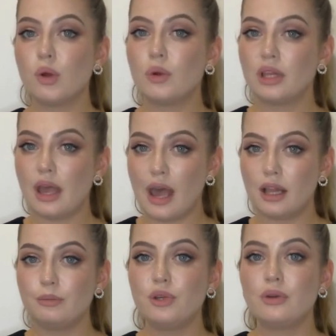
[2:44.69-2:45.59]
we will
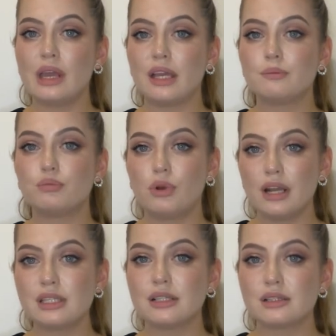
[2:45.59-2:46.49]
help you get
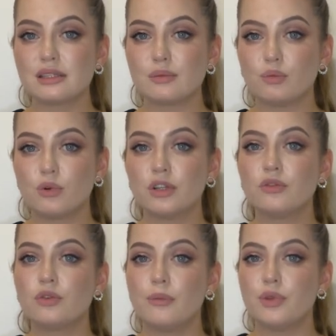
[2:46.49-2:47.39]
practical support
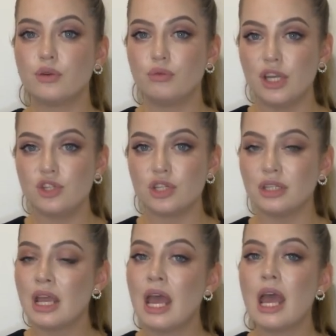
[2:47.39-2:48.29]
from the
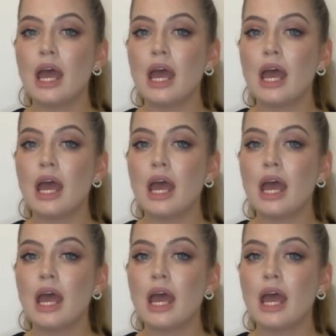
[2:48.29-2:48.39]
region